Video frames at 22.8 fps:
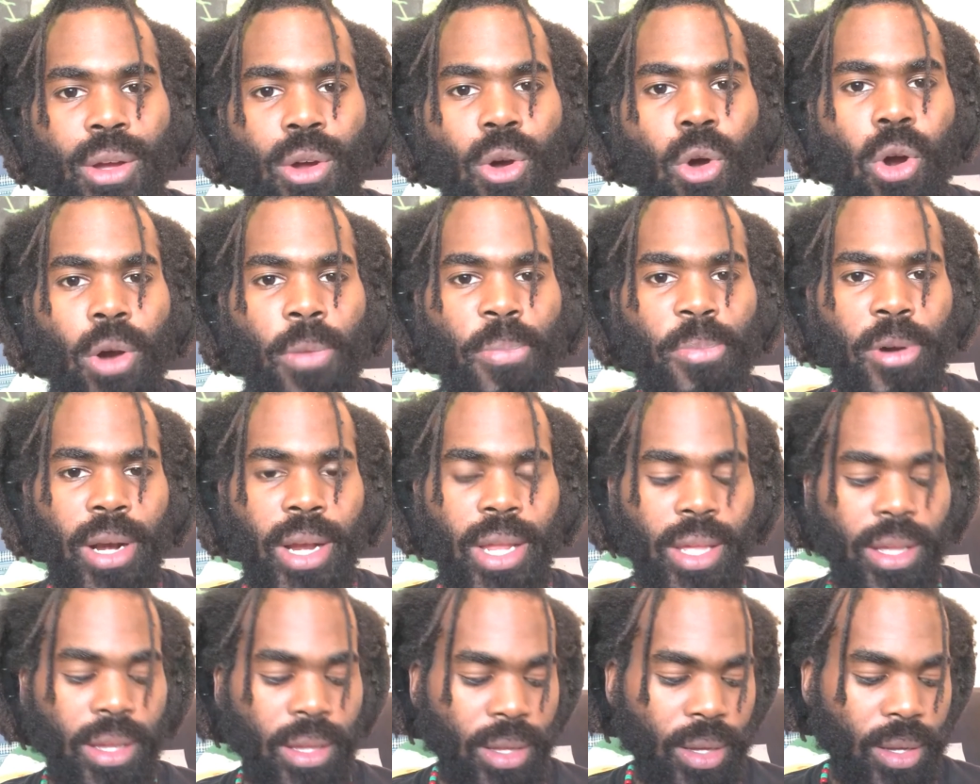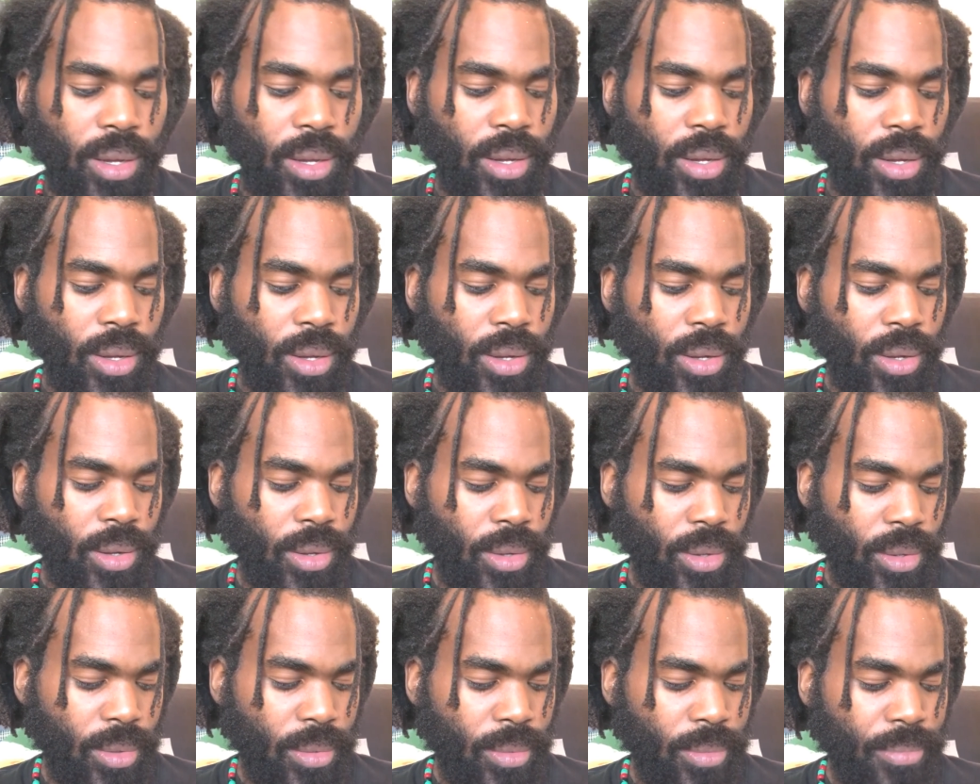incorporate
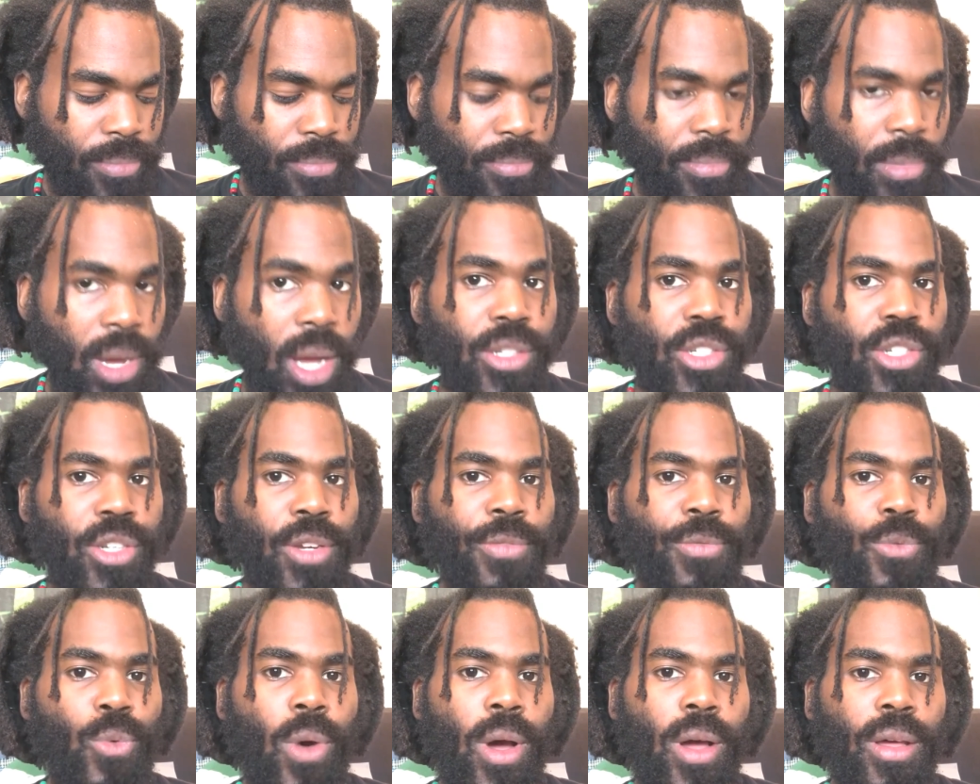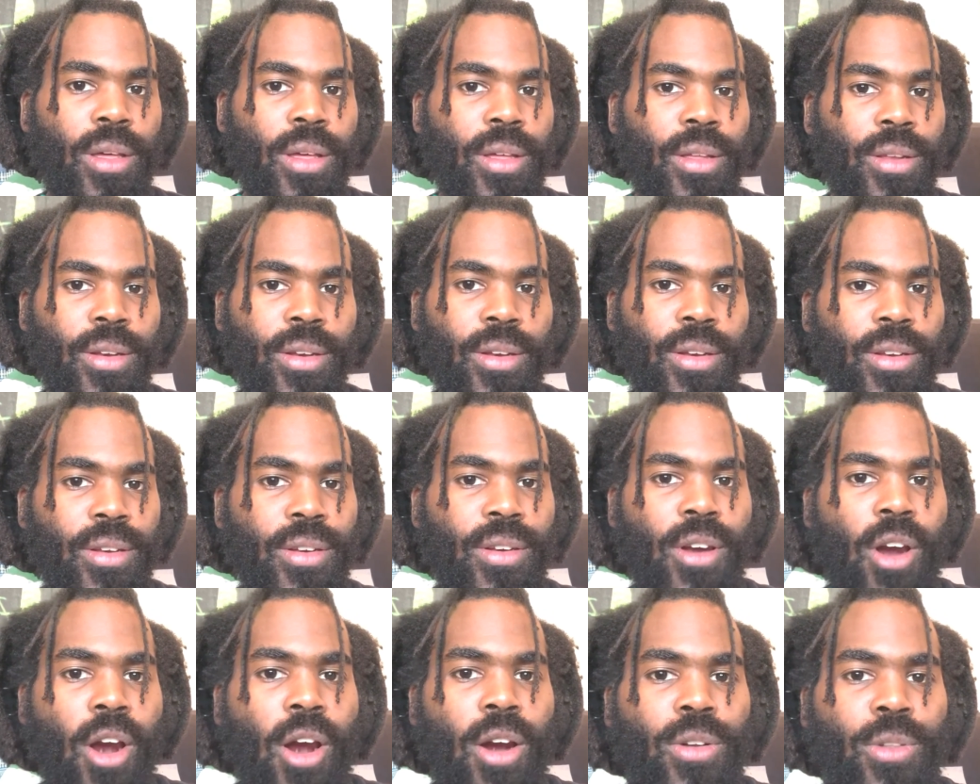much of what
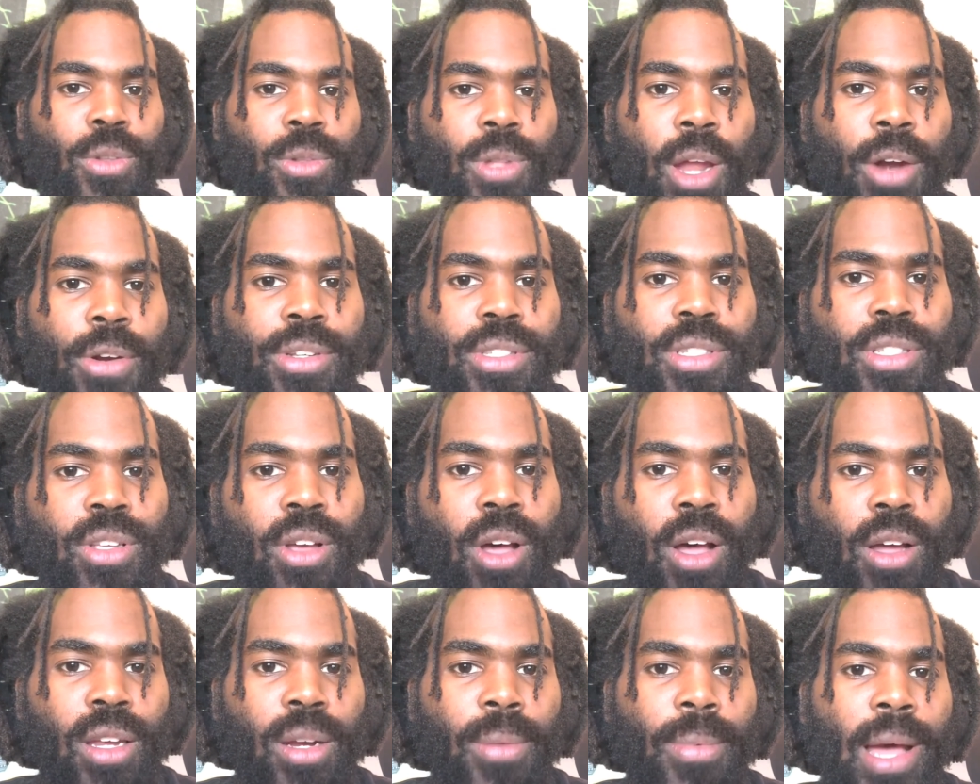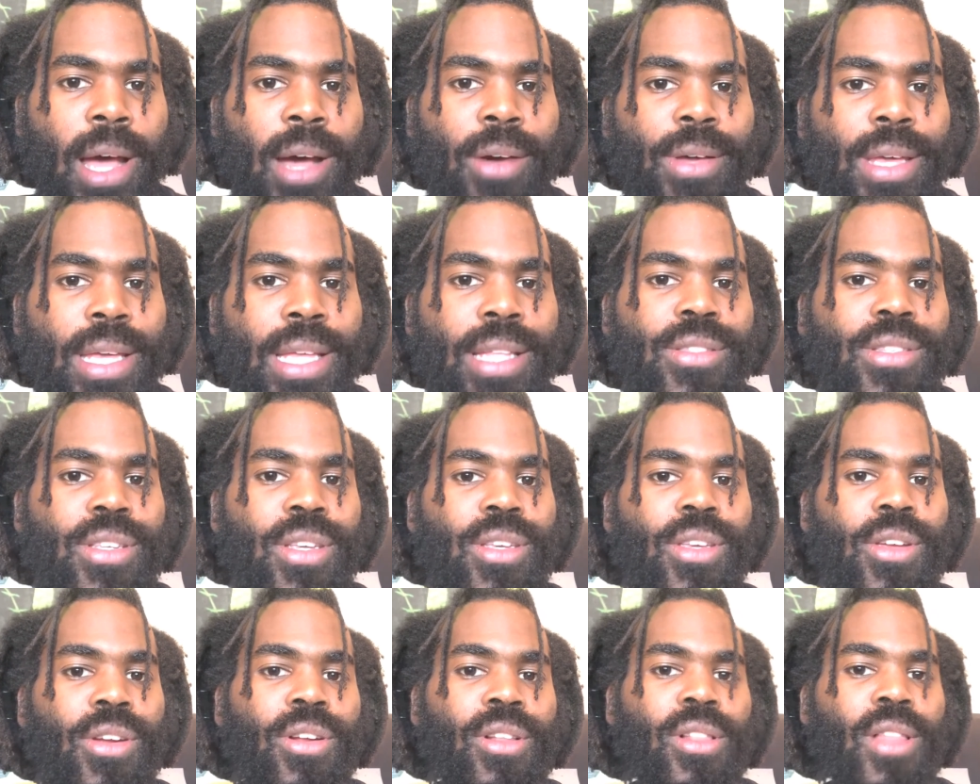Arnold Ehret's talking about
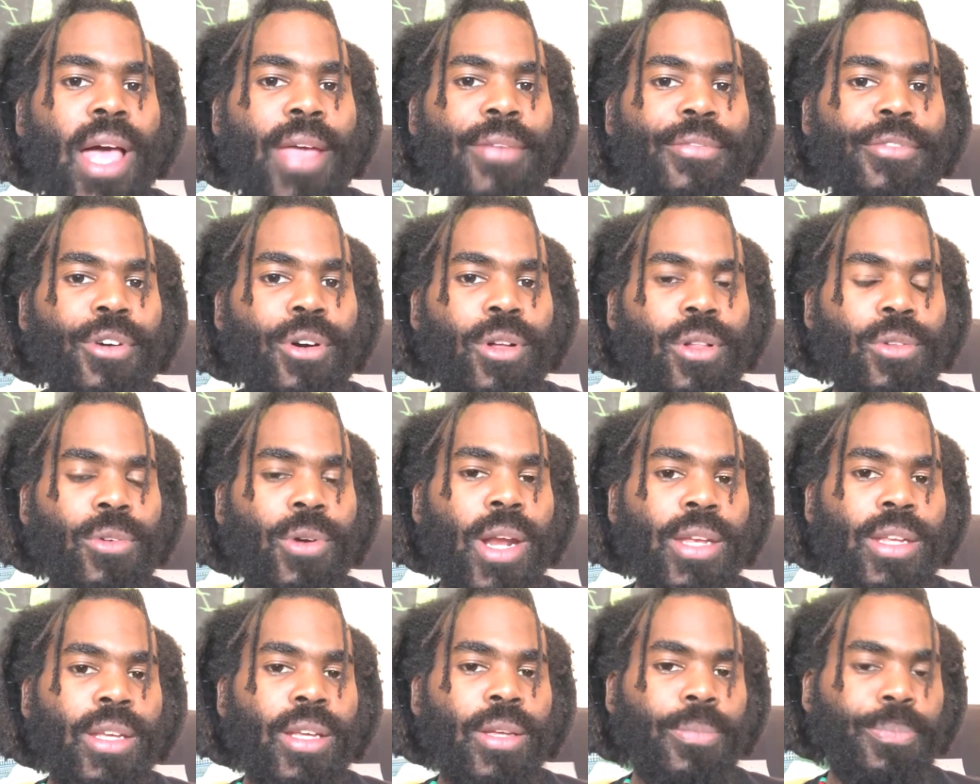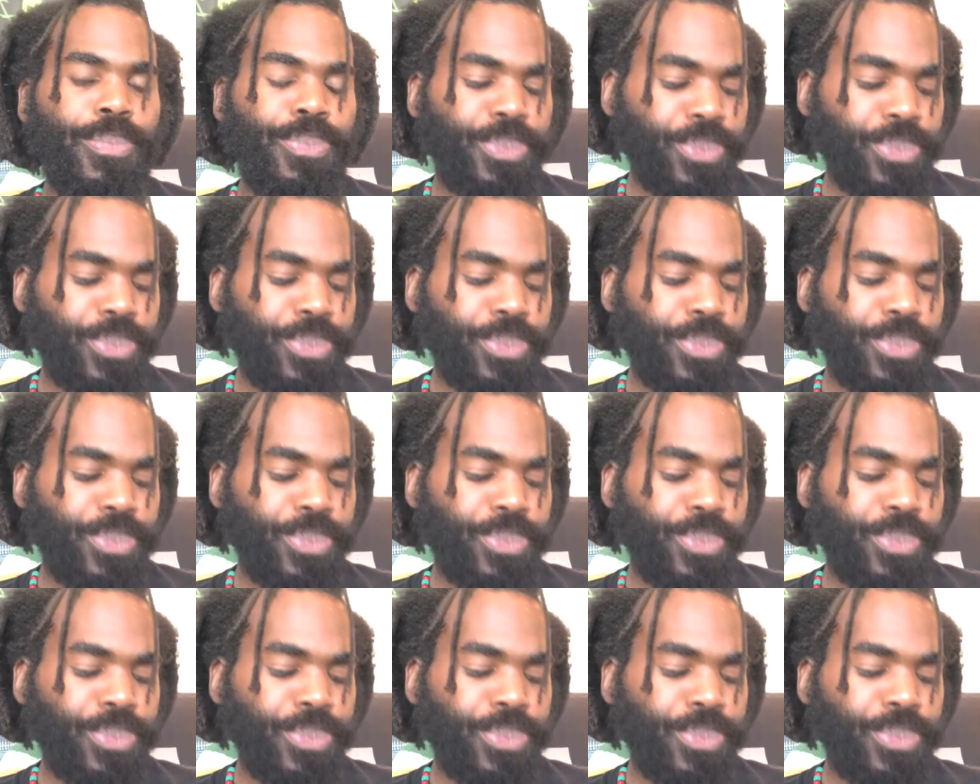into your life already.